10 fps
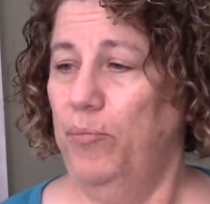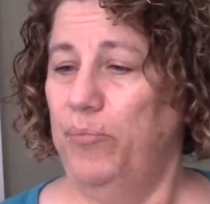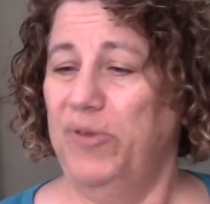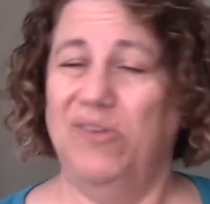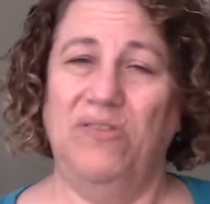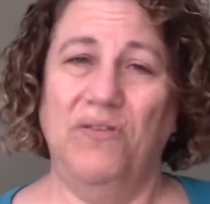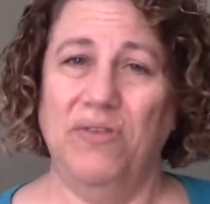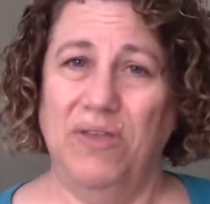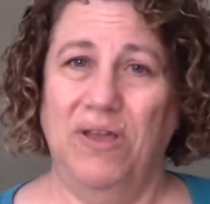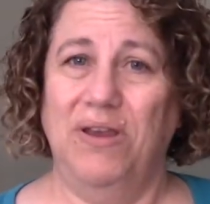Because
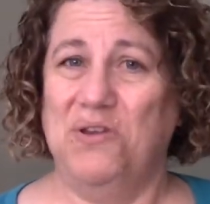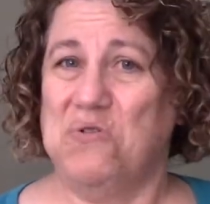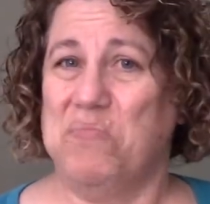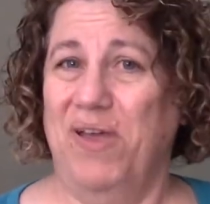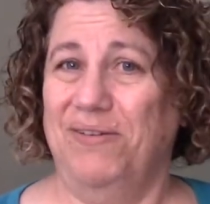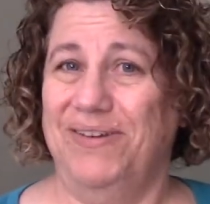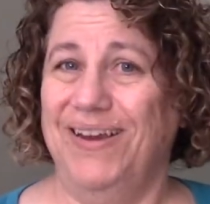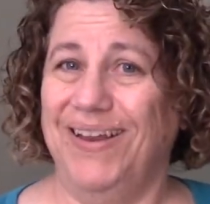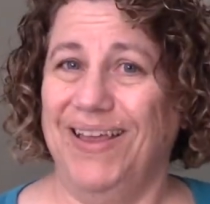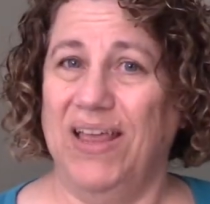everything I know about
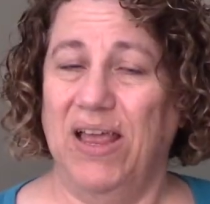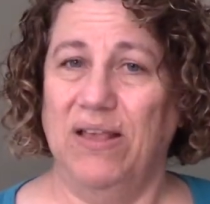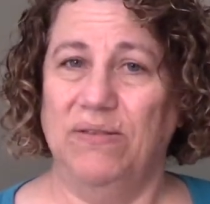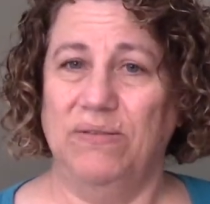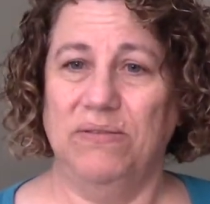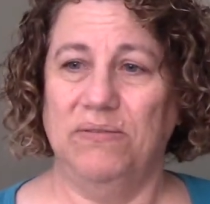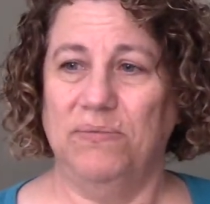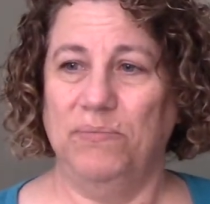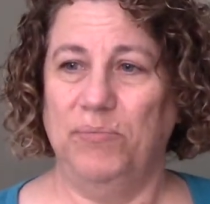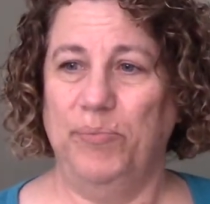knitting has
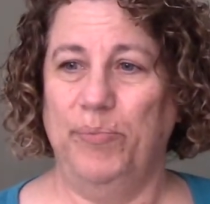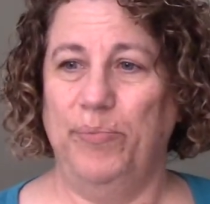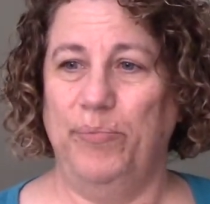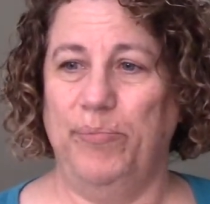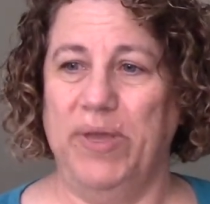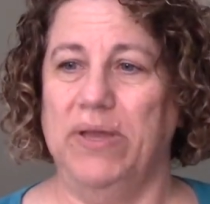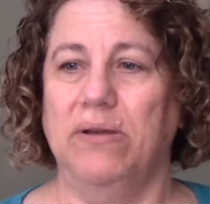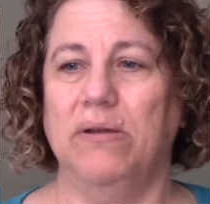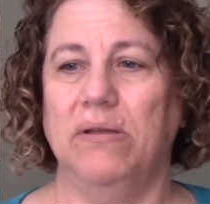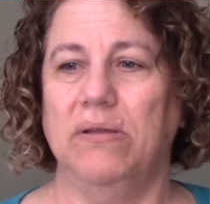
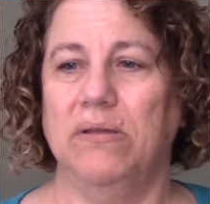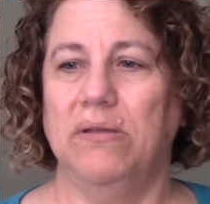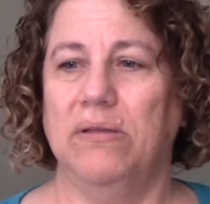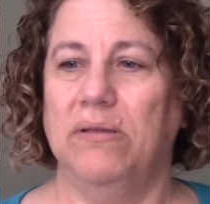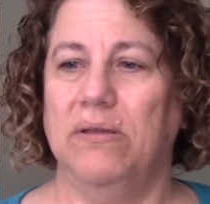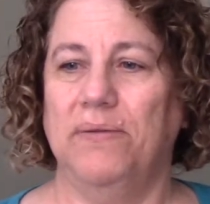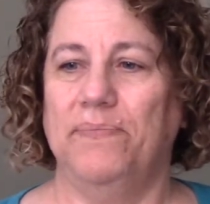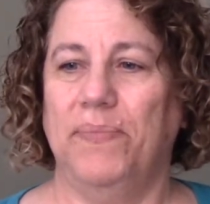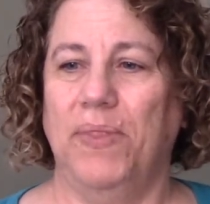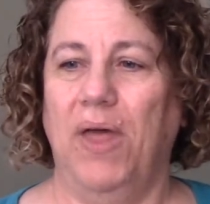been,
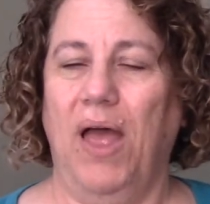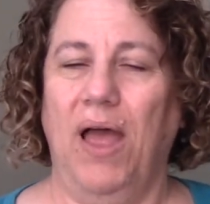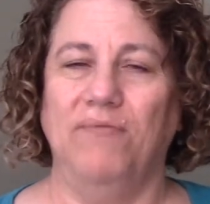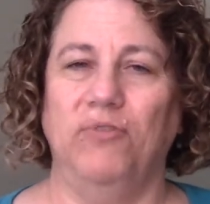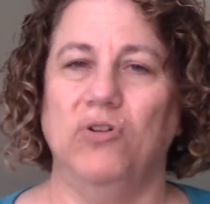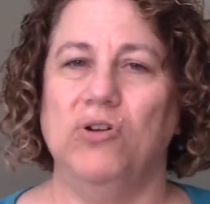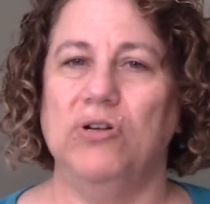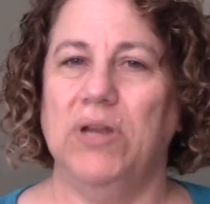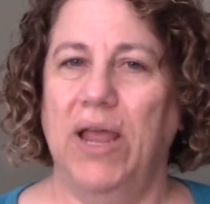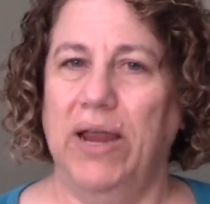I've
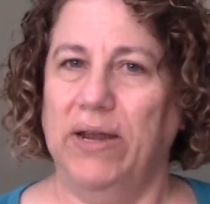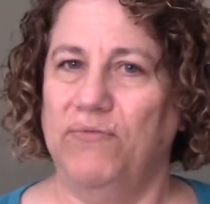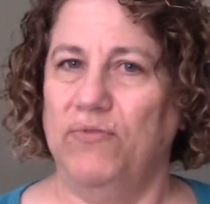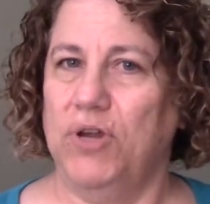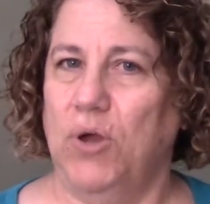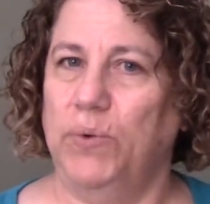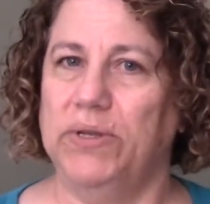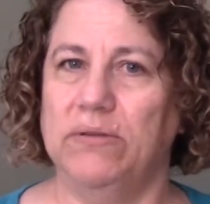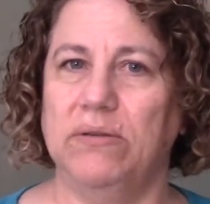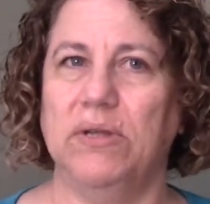learned and I've
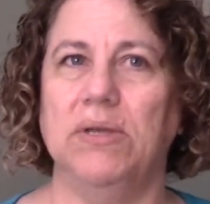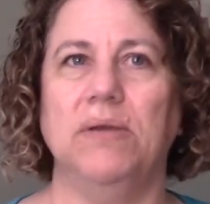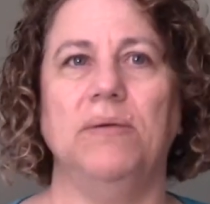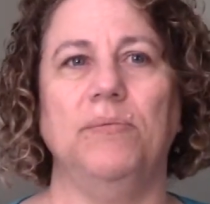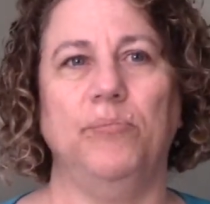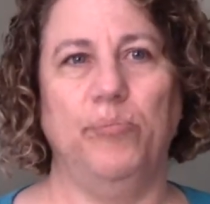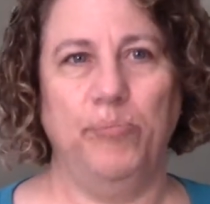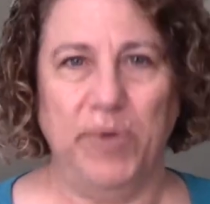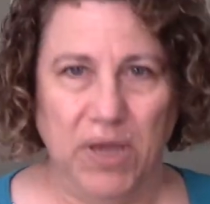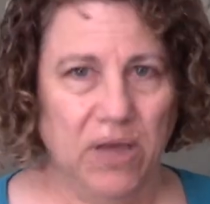noticed
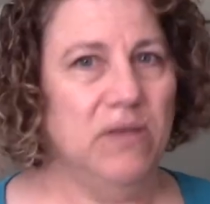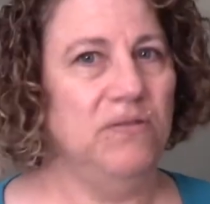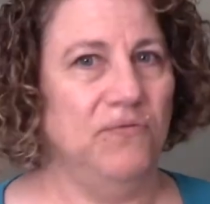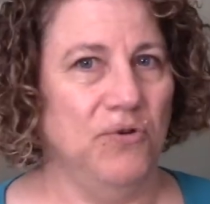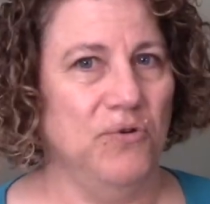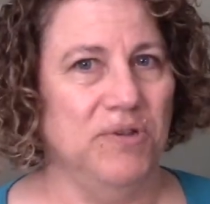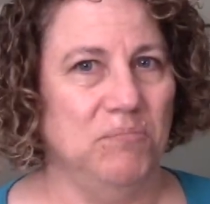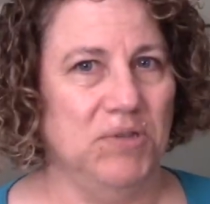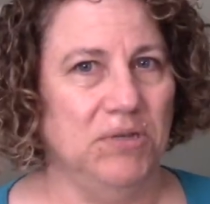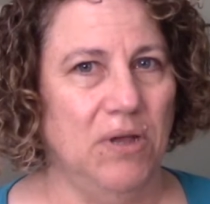because of the
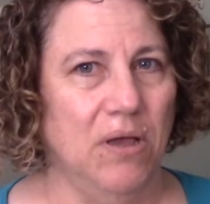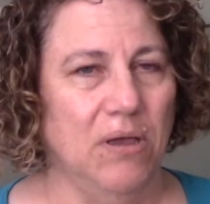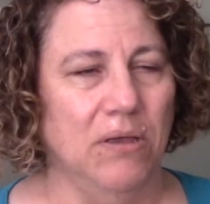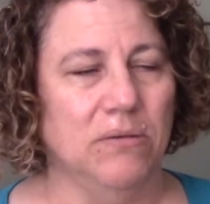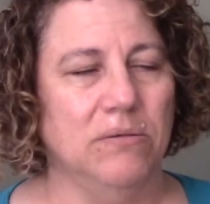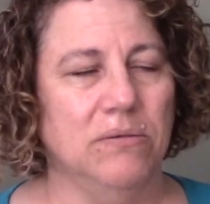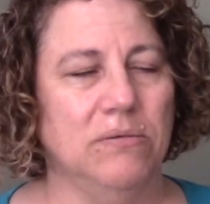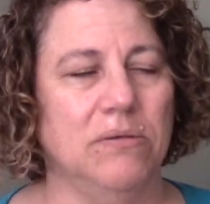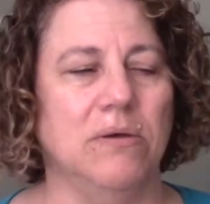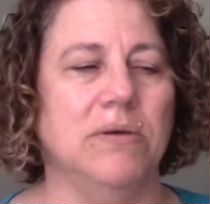Christmas stockings.
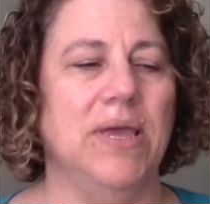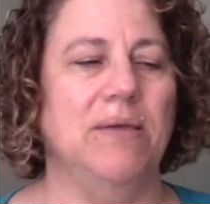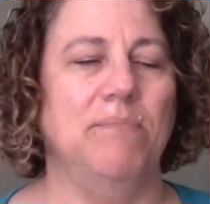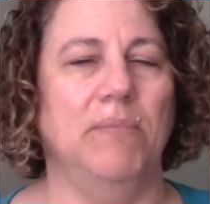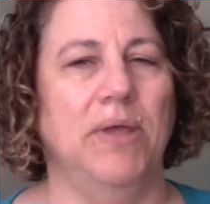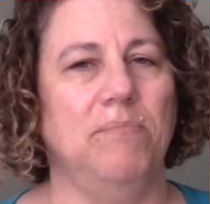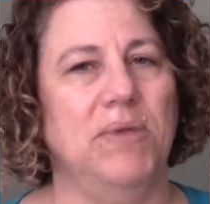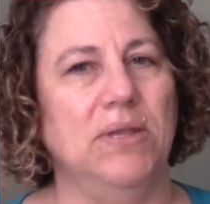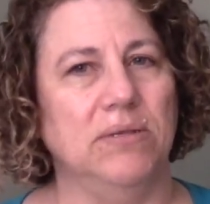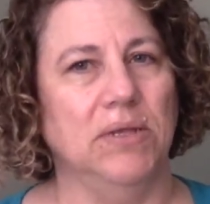So it
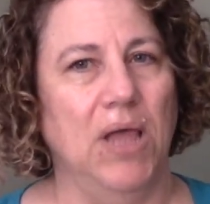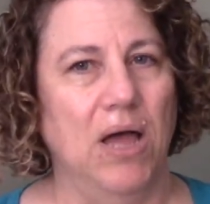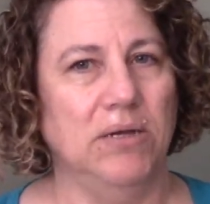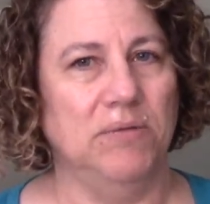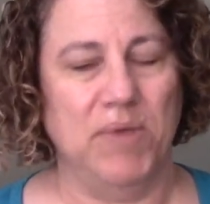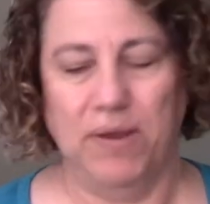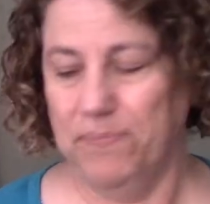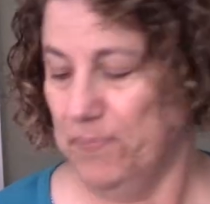means a lot to me.